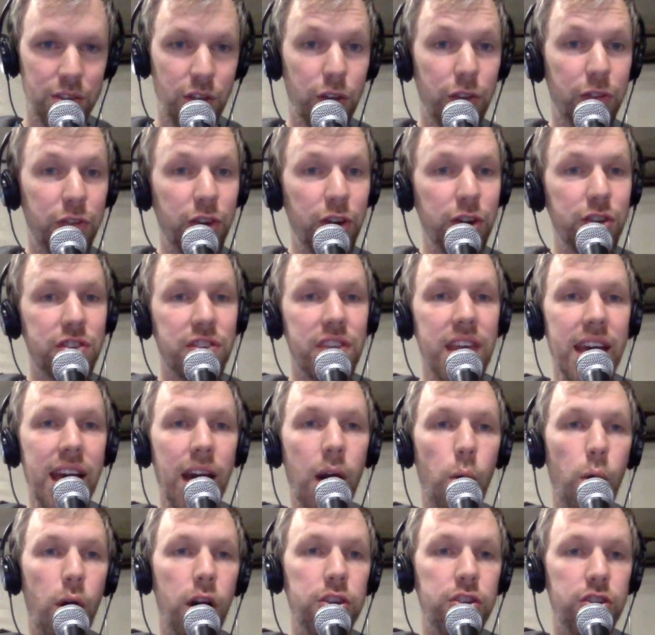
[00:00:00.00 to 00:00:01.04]
So the first thing
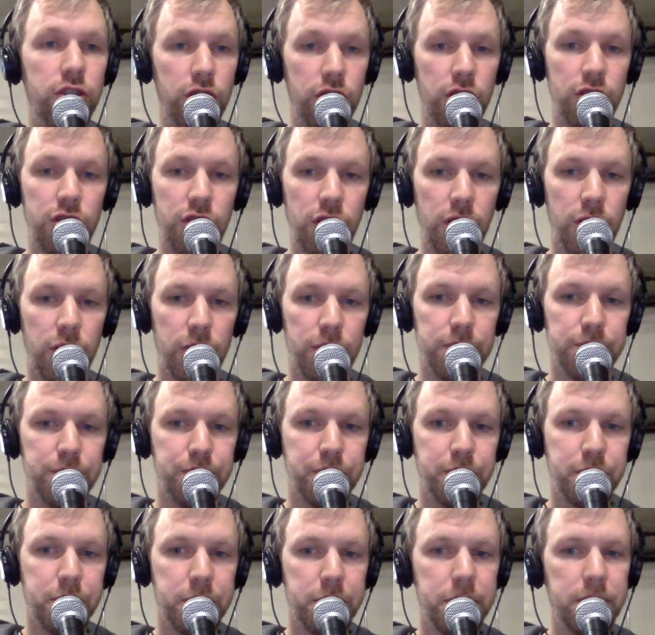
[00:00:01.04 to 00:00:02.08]
I want you to do
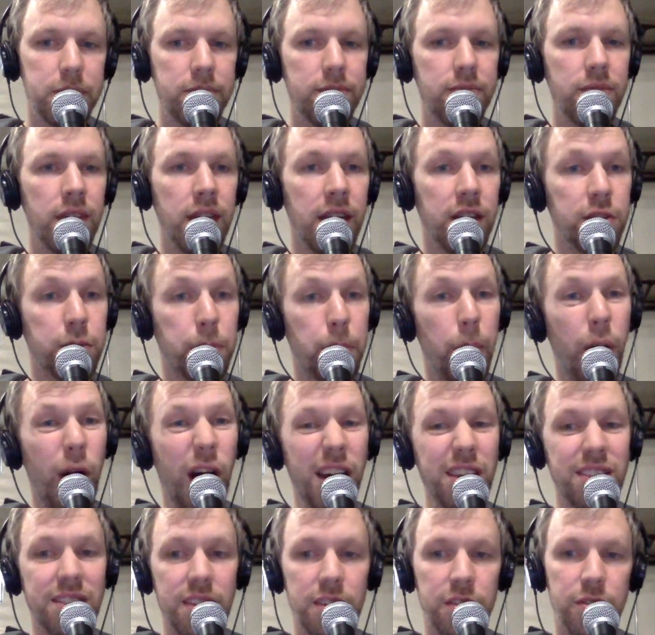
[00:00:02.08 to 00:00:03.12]
is
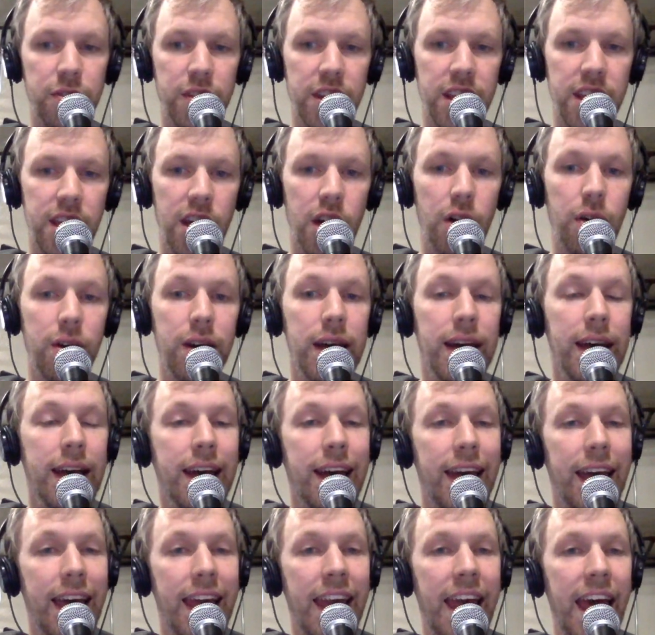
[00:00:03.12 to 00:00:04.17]
pause this video
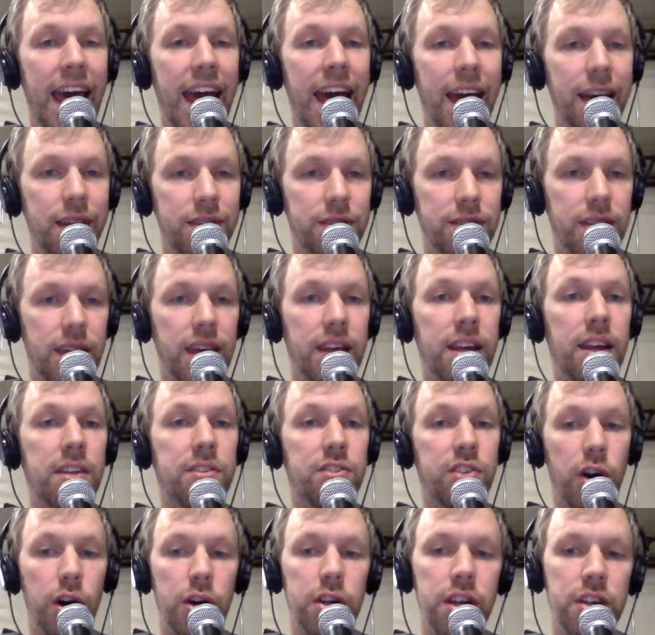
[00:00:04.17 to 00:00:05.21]
and ask an
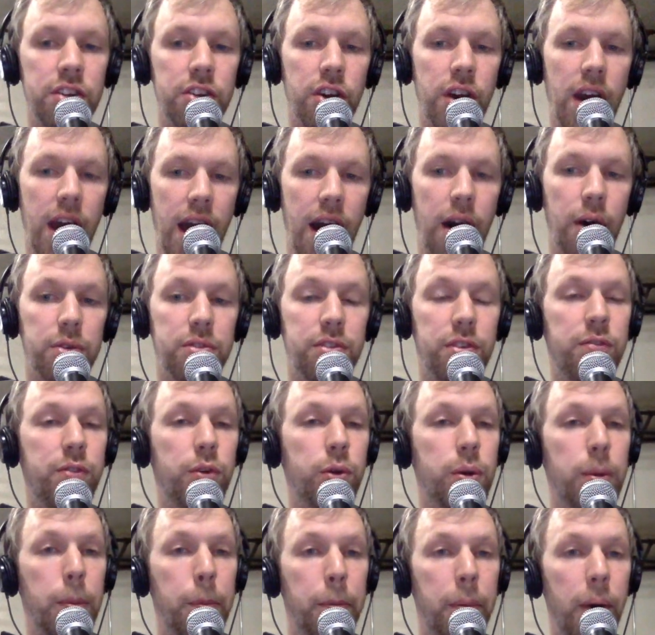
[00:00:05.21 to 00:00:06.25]
adult in your house if
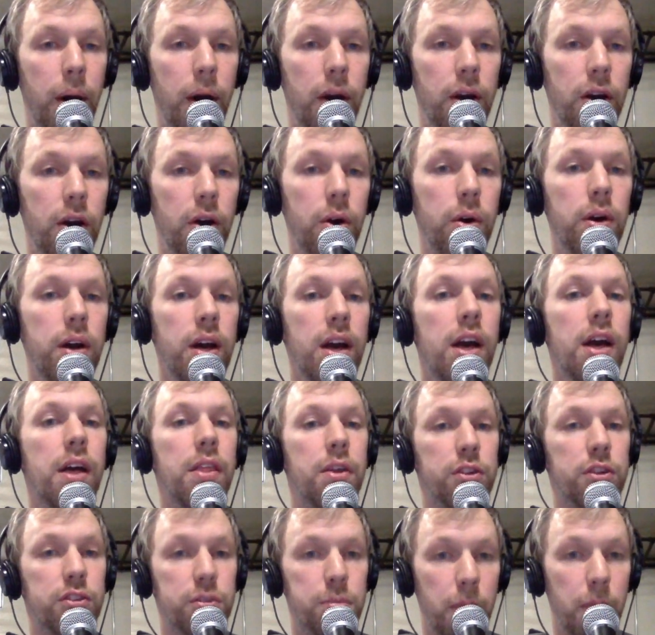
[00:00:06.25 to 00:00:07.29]
you can borrow
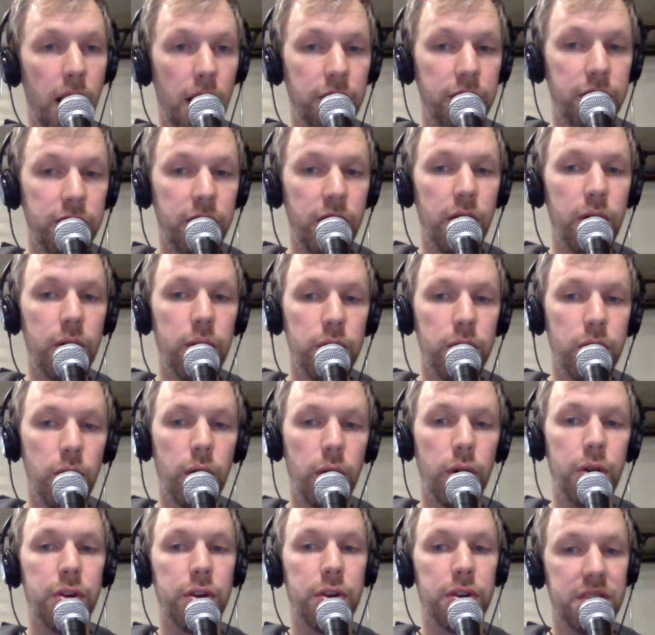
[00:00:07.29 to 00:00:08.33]
their smartphone
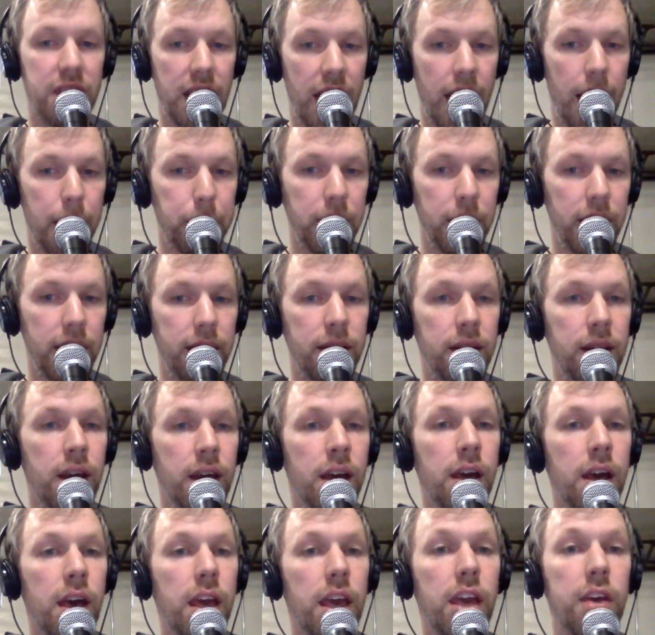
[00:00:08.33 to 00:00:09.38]
or their tablet
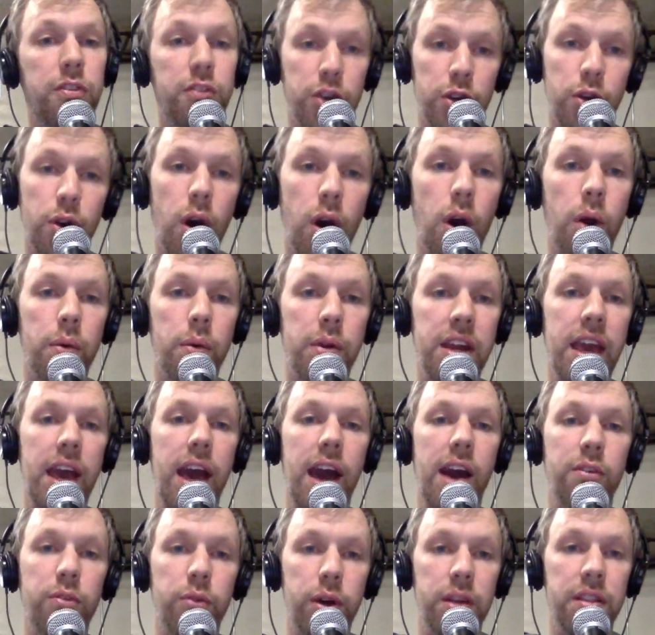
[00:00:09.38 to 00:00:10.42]
if you don't already
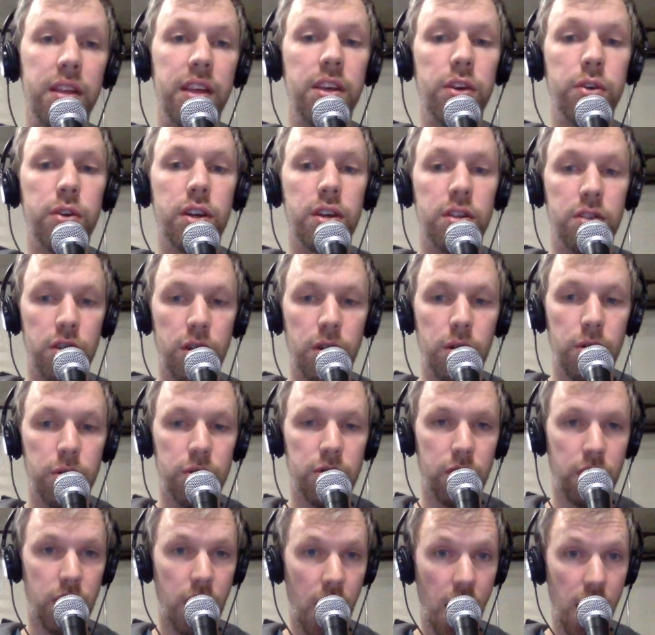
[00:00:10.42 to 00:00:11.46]
have one that you can
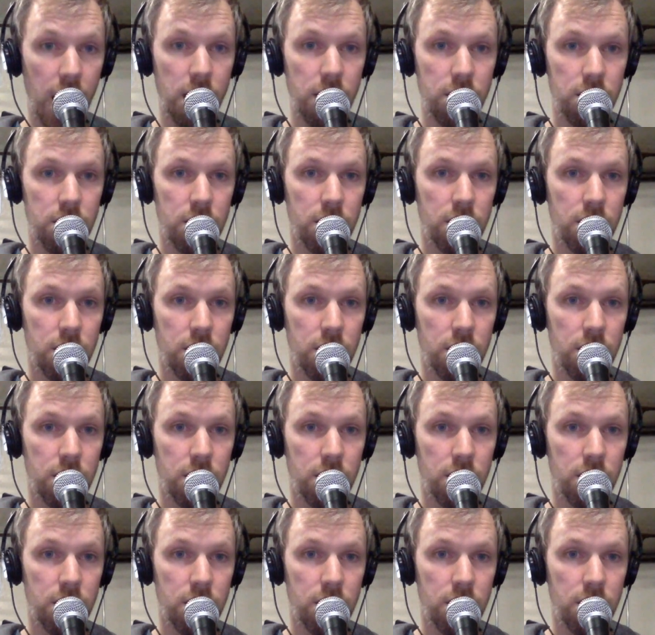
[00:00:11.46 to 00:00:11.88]
use, okay?